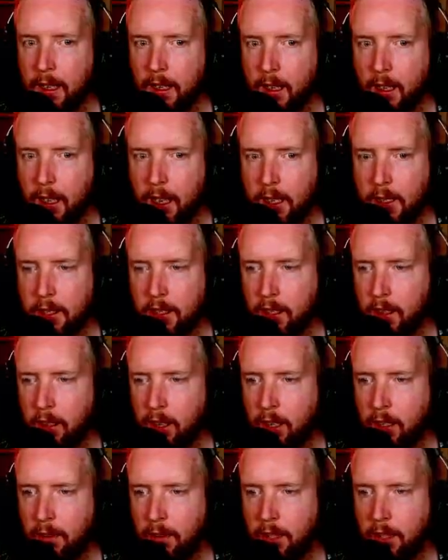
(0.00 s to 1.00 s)
Hi
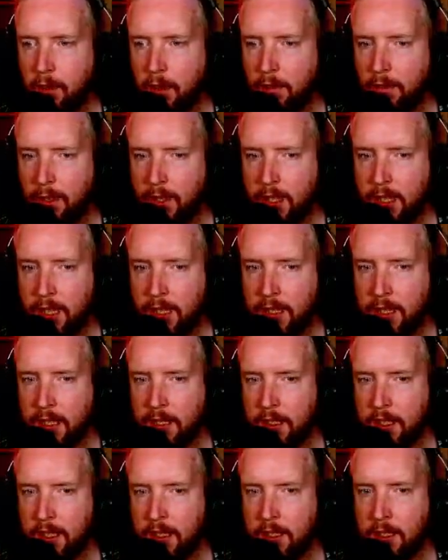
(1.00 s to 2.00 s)
Solo, you have a
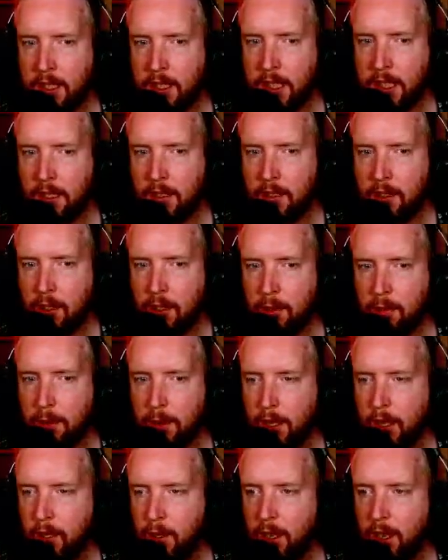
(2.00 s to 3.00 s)
1660 Super
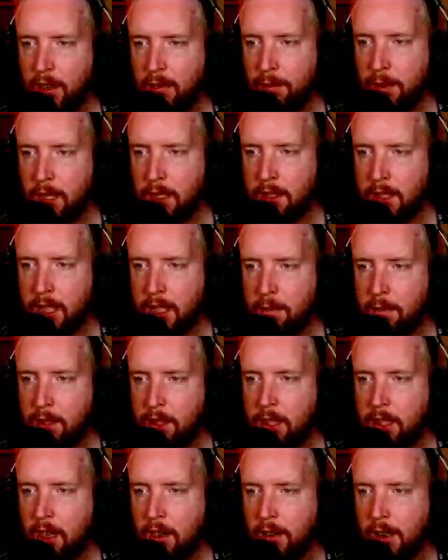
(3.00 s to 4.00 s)
and your FPS keeps
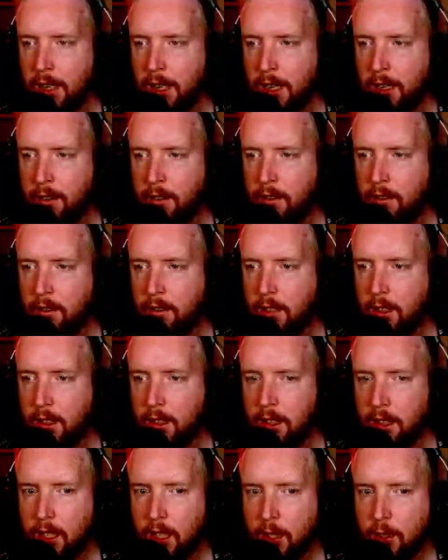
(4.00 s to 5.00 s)
dying.
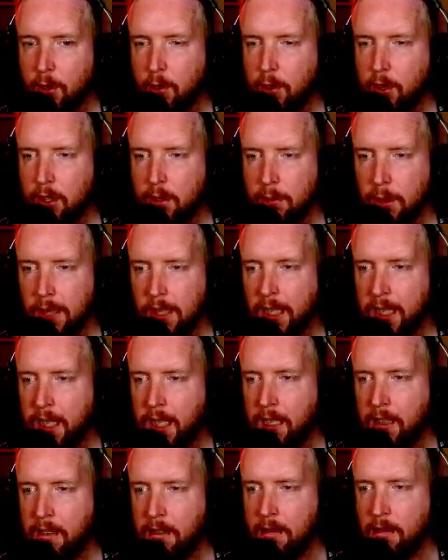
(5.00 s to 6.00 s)
Are you just playing it
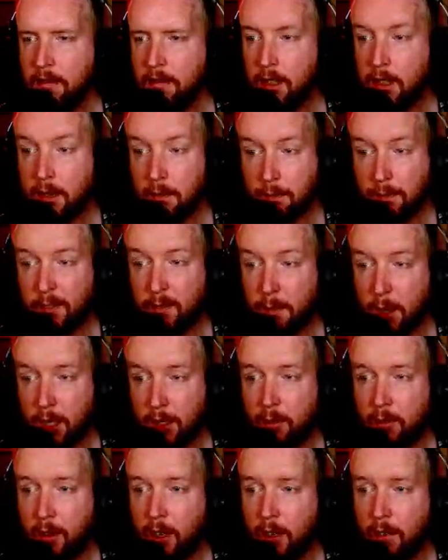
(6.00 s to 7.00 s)
in, are you, for
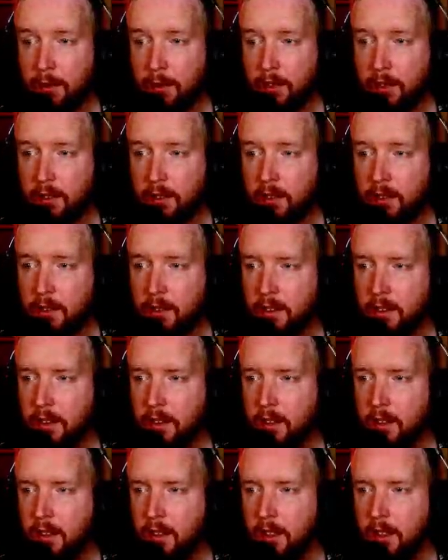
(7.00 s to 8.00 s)
Minecraft?
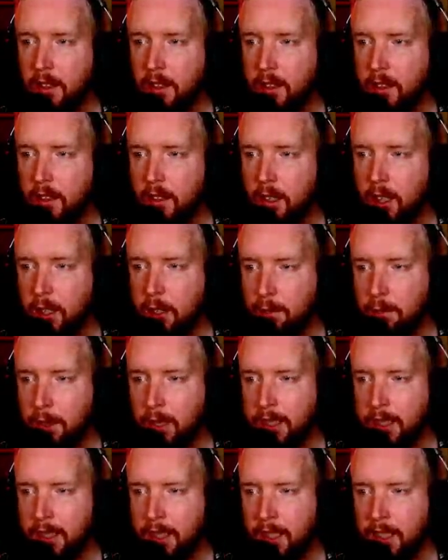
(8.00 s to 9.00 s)
Are you
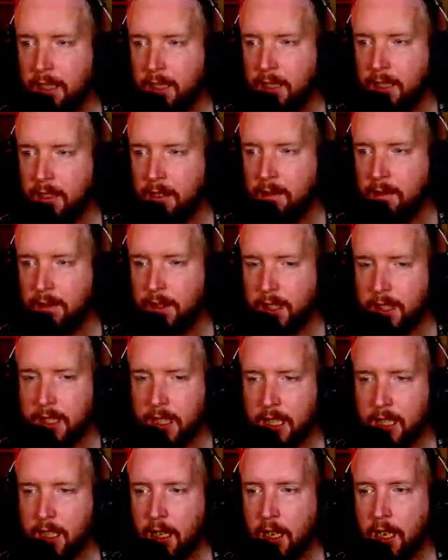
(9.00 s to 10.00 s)
playing it in
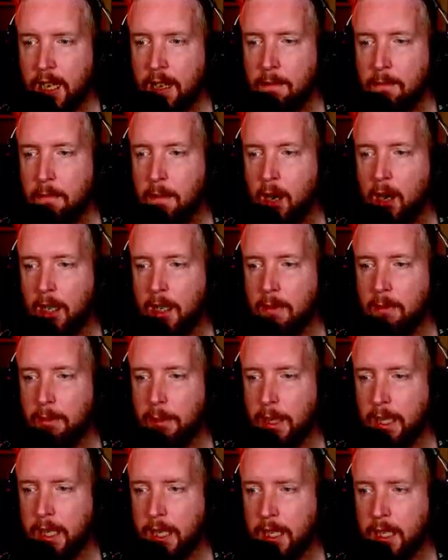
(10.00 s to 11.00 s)
vanilla? It might
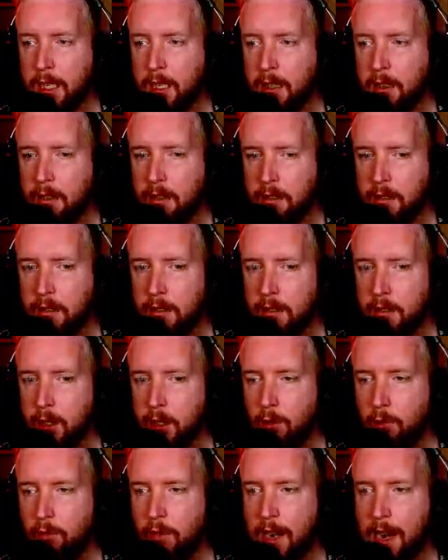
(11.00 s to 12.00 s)
be
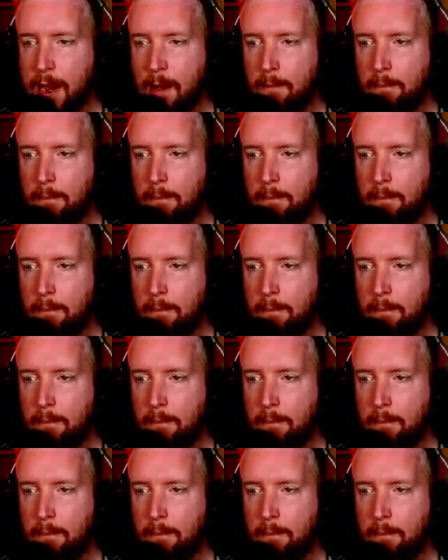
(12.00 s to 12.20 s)
your RAM.